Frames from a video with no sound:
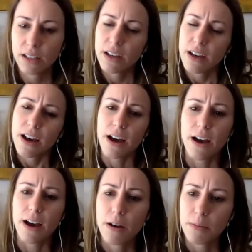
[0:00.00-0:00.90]

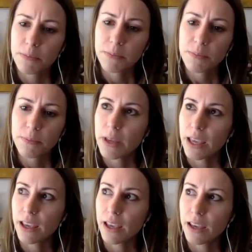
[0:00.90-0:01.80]

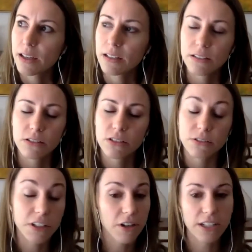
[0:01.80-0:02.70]
And
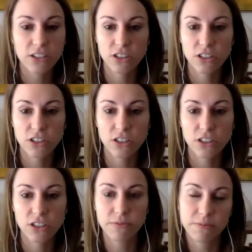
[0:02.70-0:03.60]
just kind
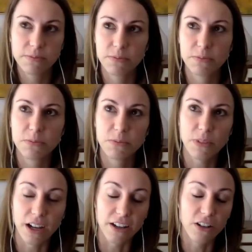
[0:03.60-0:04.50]
of,
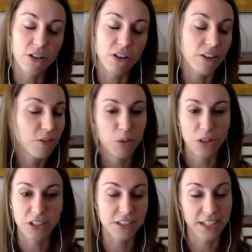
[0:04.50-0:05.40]
I know our
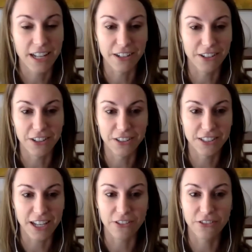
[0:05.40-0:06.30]
reporters and editors
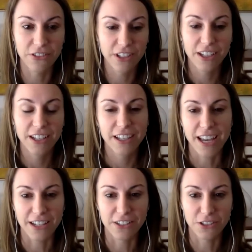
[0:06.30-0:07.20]
have
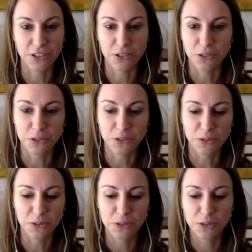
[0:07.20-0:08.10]
had
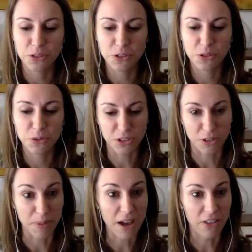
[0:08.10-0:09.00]
to switch
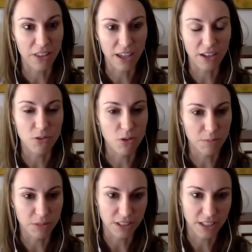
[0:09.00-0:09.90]
up how they
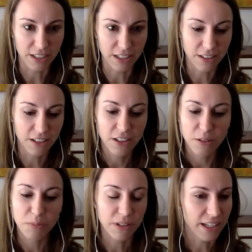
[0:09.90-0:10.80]
normally
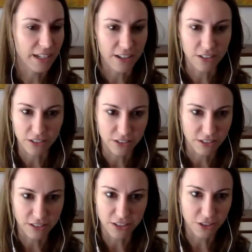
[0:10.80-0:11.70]
plan out
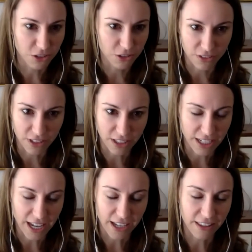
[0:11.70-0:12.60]
the news for the
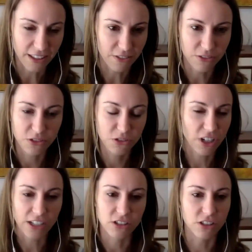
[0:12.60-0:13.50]
day. They've
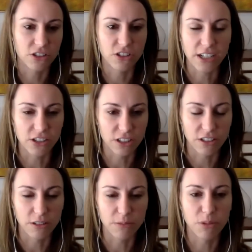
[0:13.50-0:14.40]
changed their strategy
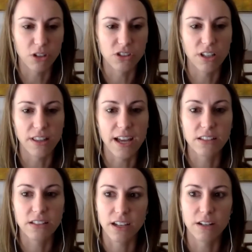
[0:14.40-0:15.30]
and approach on that
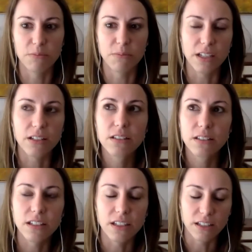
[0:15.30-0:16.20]
to kind of meet
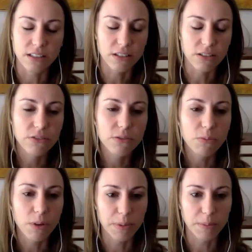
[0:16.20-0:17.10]
the needs of
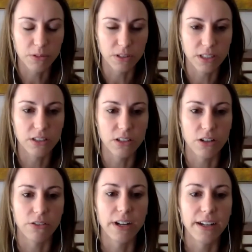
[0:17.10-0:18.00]
what people need to
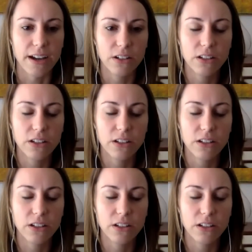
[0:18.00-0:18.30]
know right now.